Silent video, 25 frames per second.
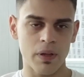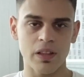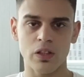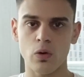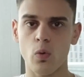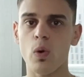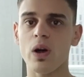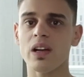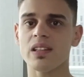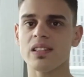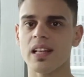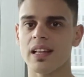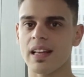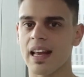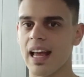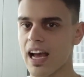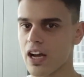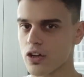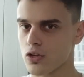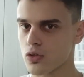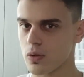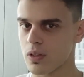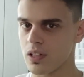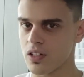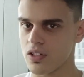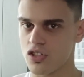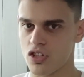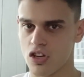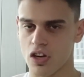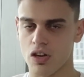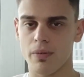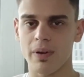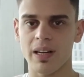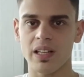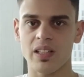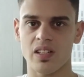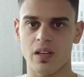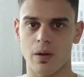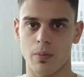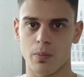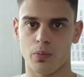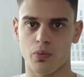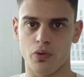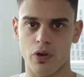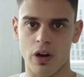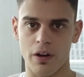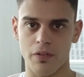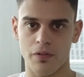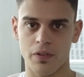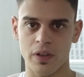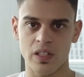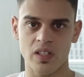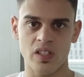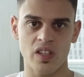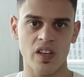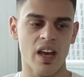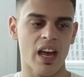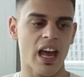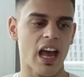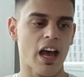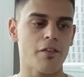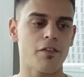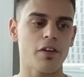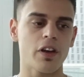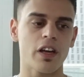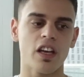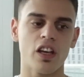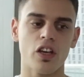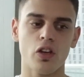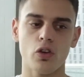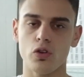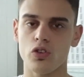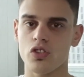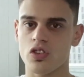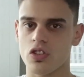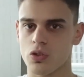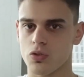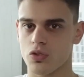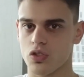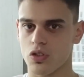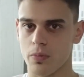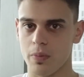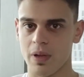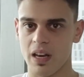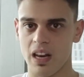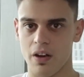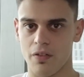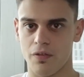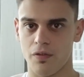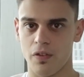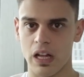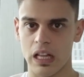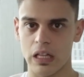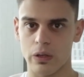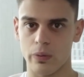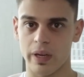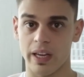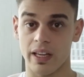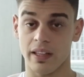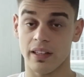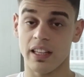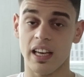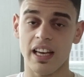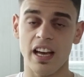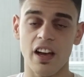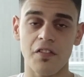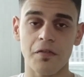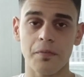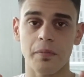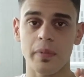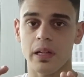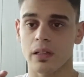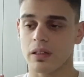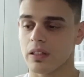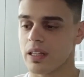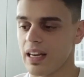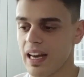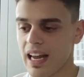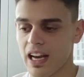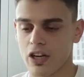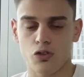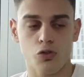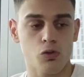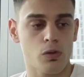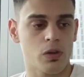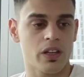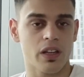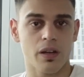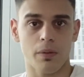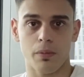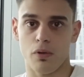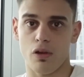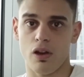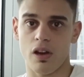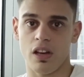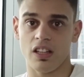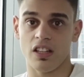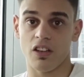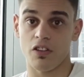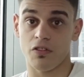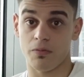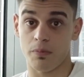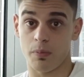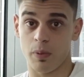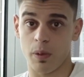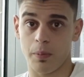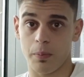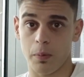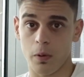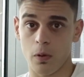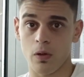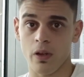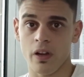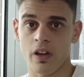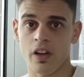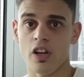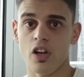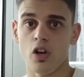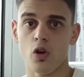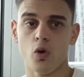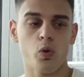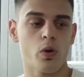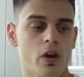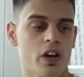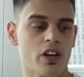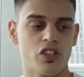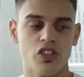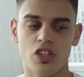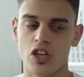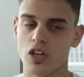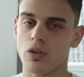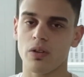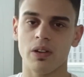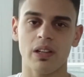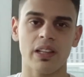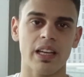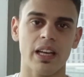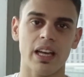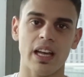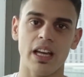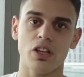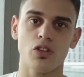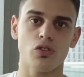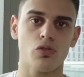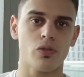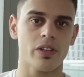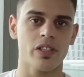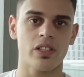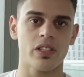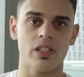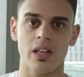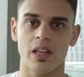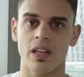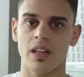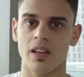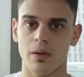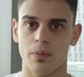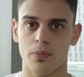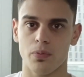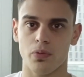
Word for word: But the ones that actually generate some profits have a huge social media following. They have built an actual community of people who are genuinely interested in the